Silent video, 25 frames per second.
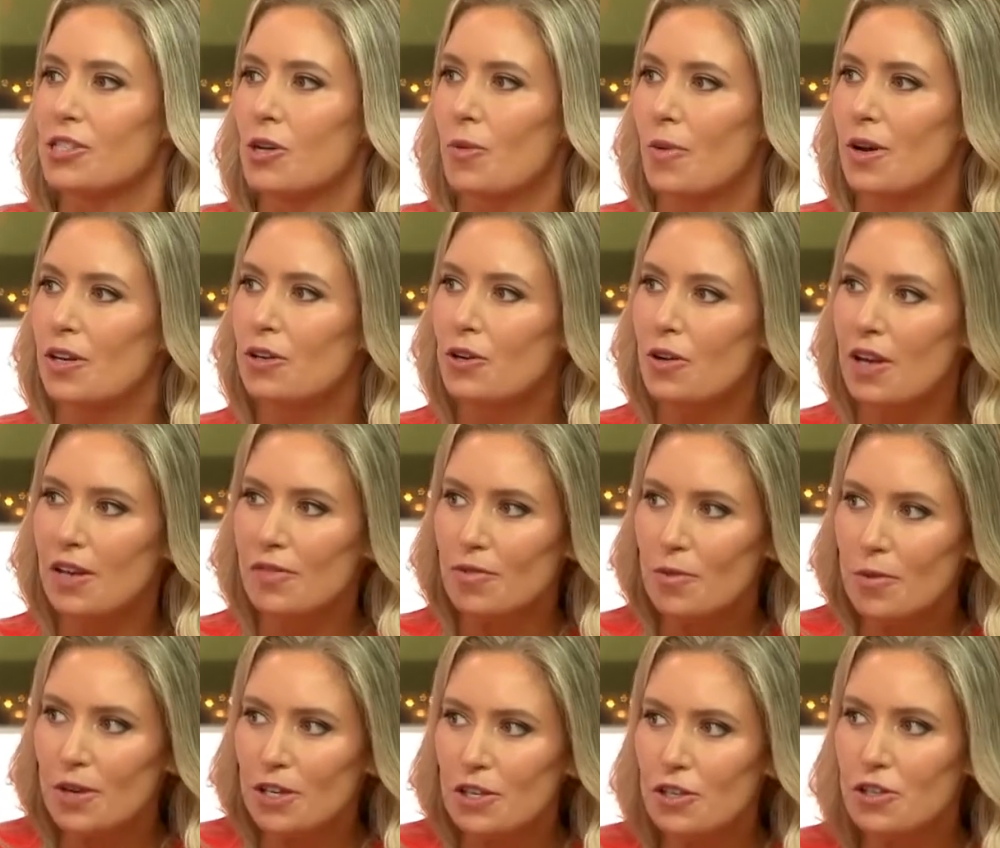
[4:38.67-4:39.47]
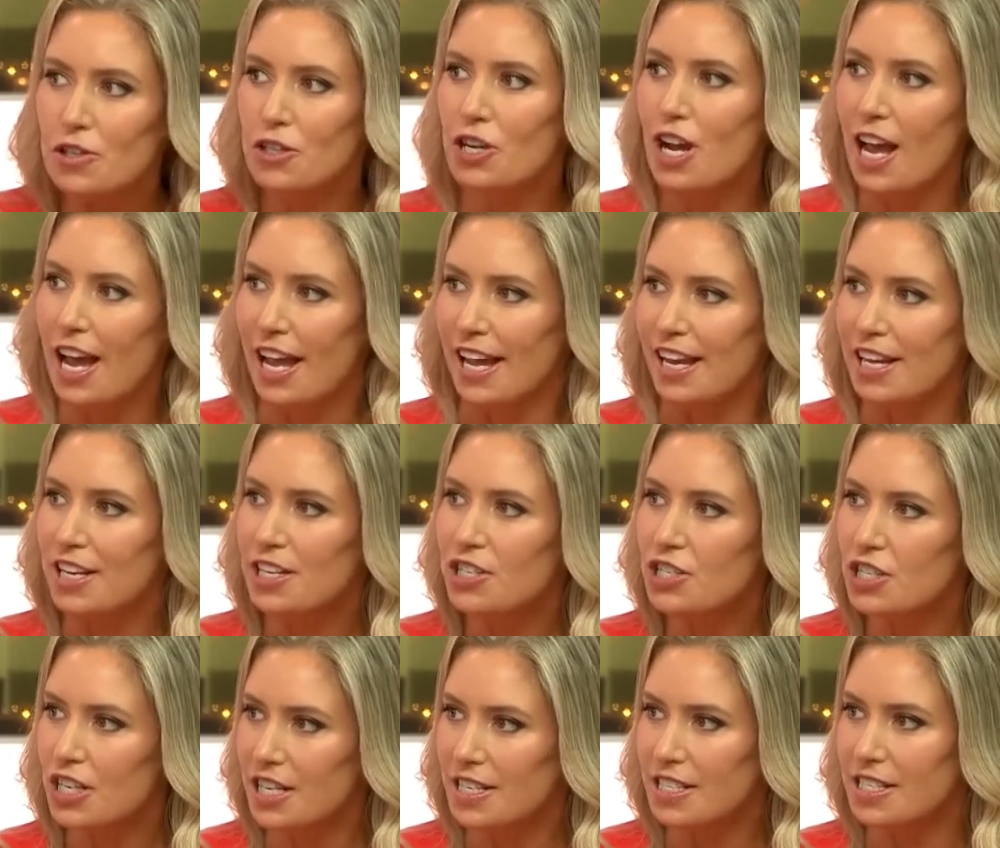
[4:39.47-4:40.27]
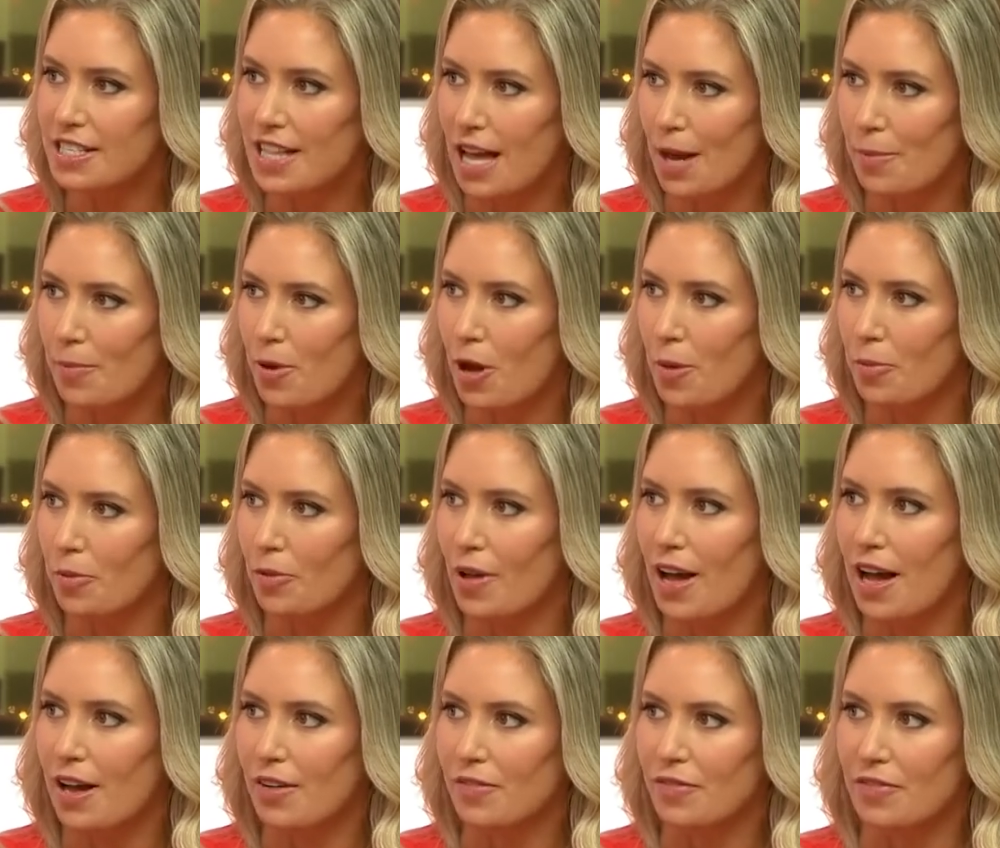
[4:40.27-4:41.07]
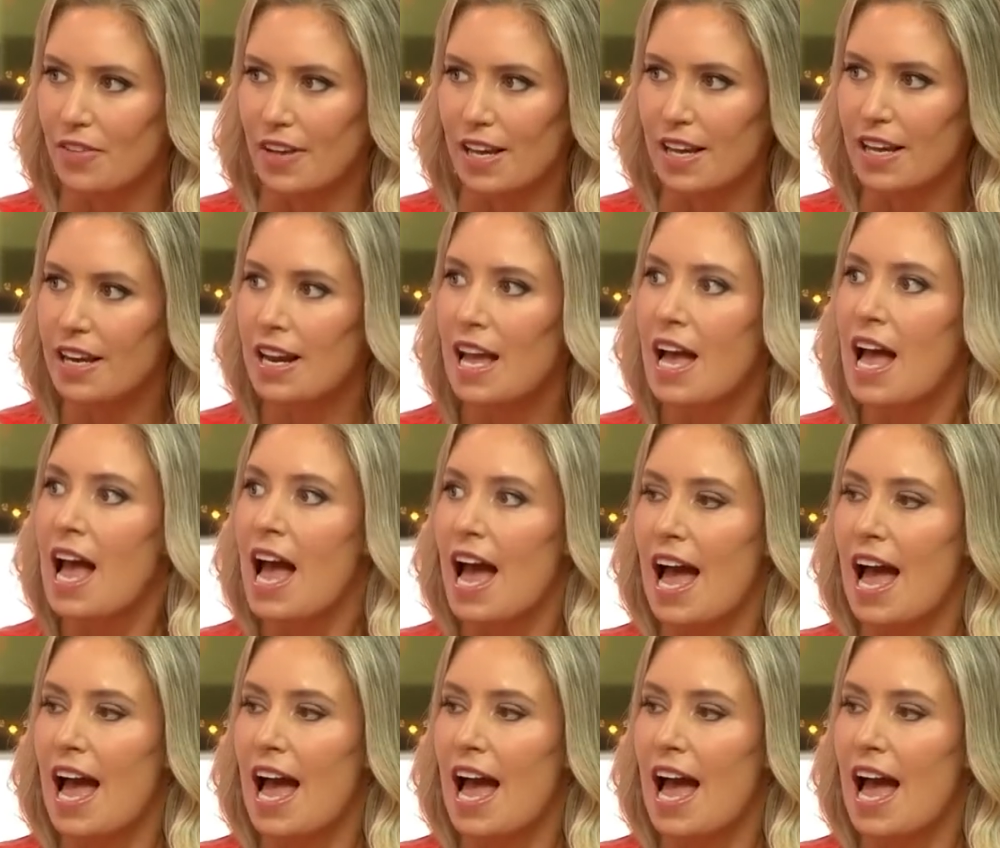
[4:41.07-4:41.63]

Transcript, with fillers: So when you even when you change into that purple outfit